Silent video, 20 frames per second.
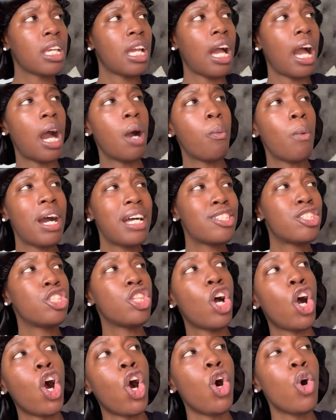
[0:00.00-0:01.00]
I'm watching
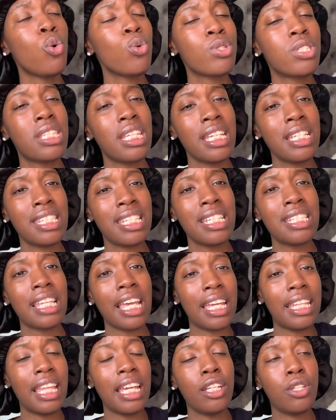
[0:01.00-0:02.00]
the old seasons
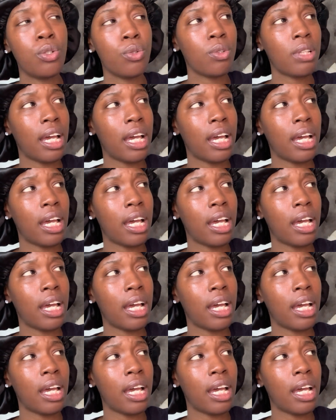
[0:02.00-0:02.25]
and they do